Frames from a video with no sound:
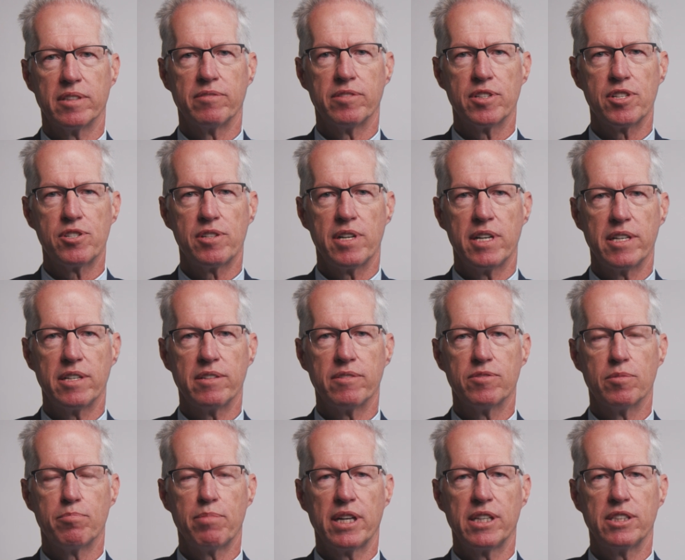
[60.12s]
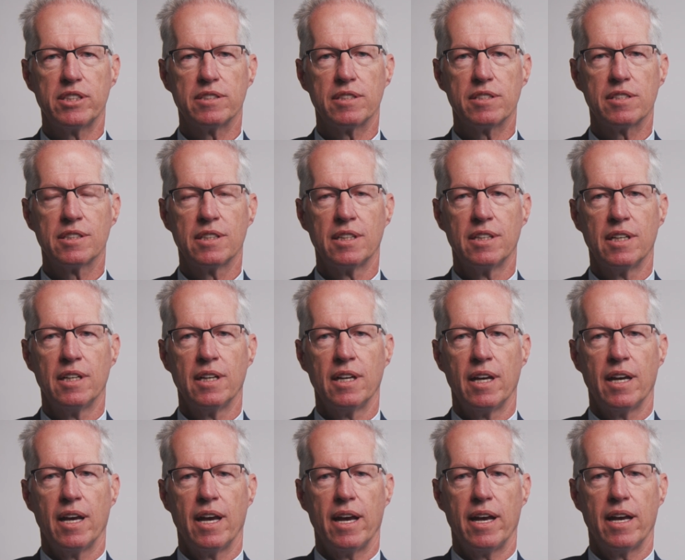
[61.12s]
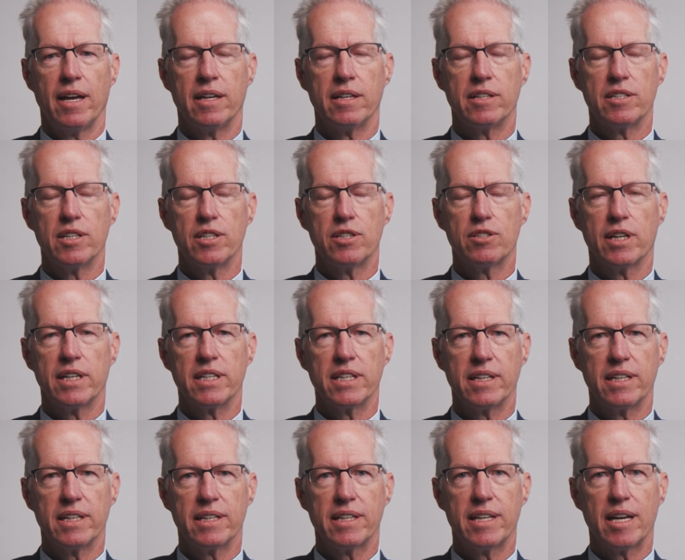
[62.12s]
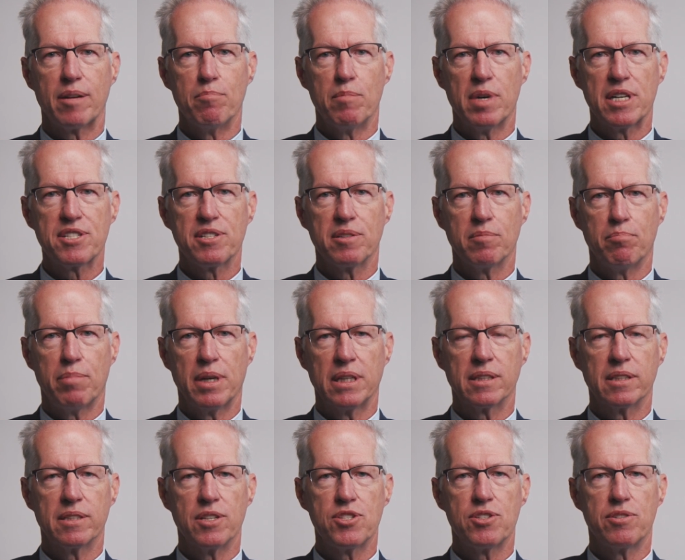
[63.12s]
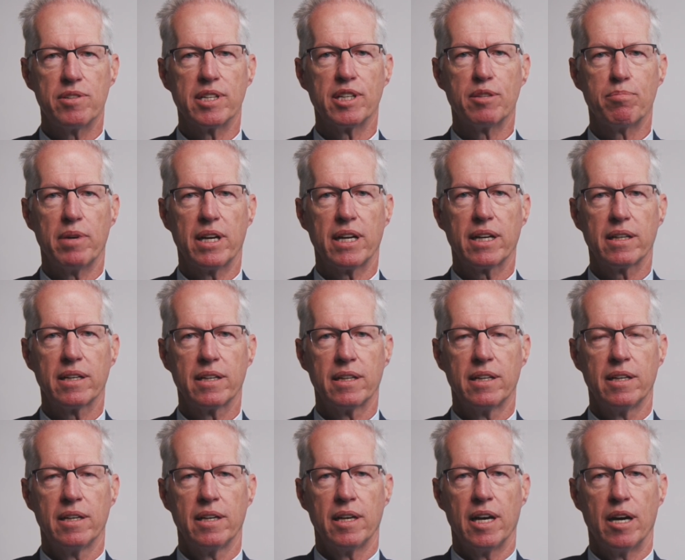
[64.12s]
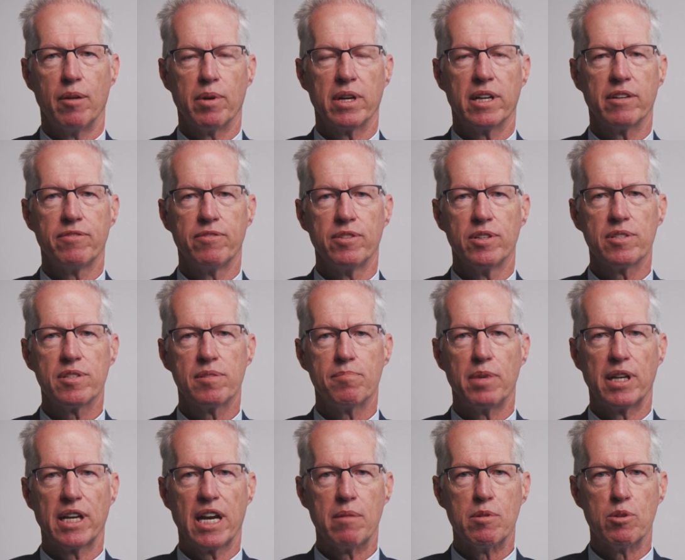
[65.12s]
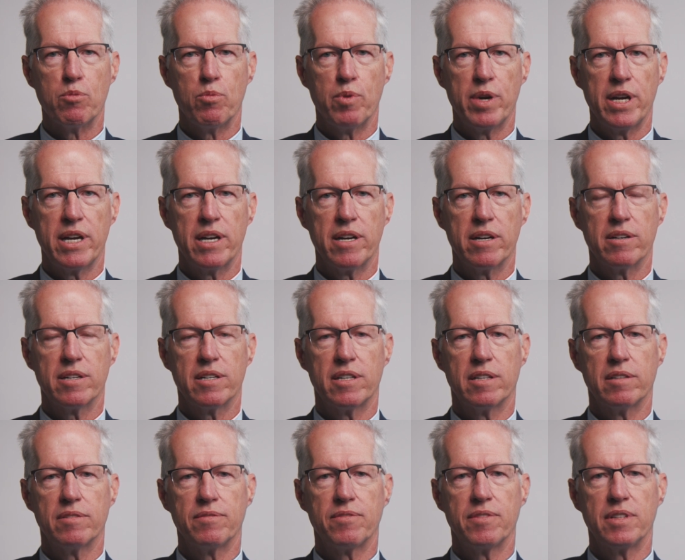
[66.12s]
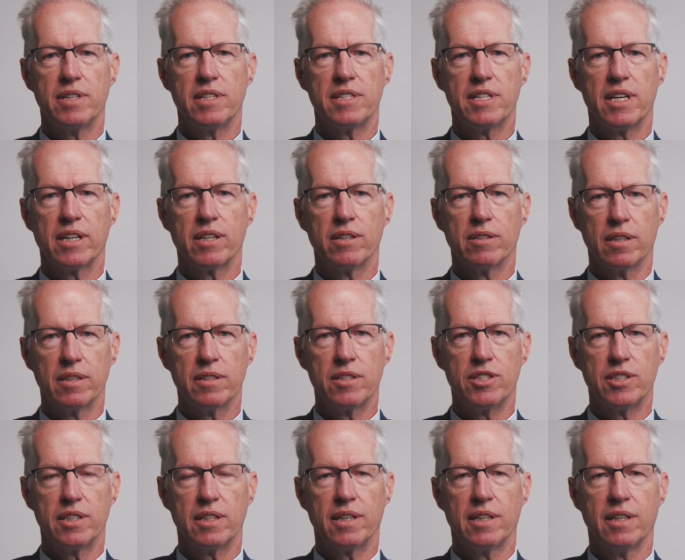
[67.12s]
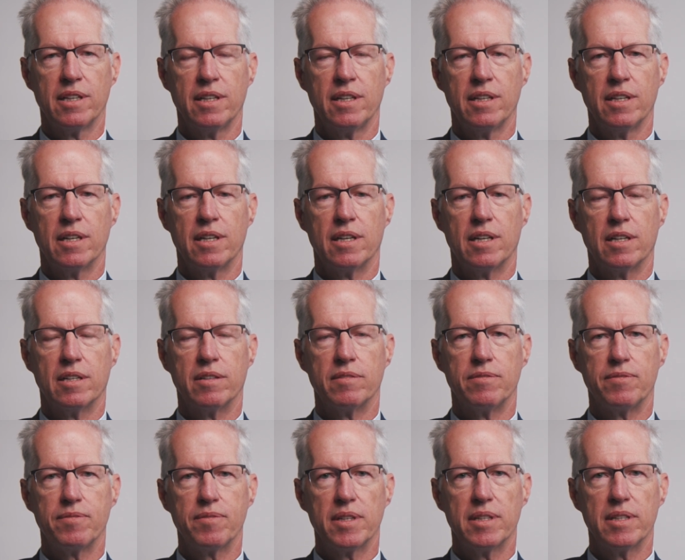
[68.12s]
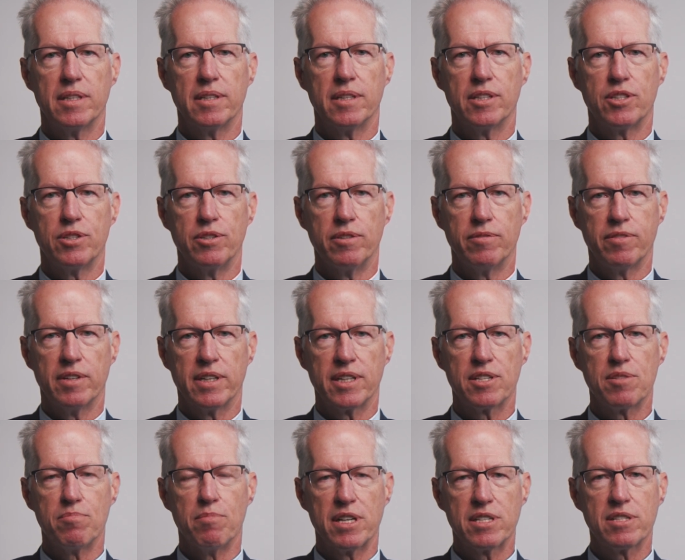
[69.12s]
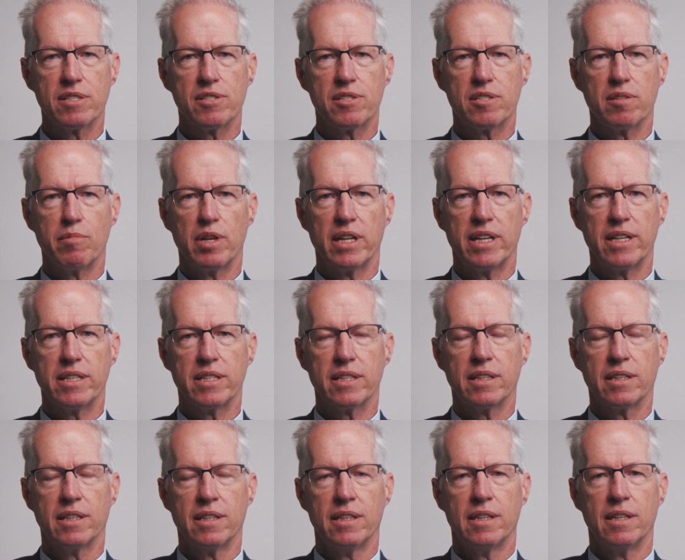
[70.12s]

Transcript: and frustrating for patients, and trying to get that muscle bulk and strength back. When I first became aware of the technology of the TrueFlex muscle stimulator,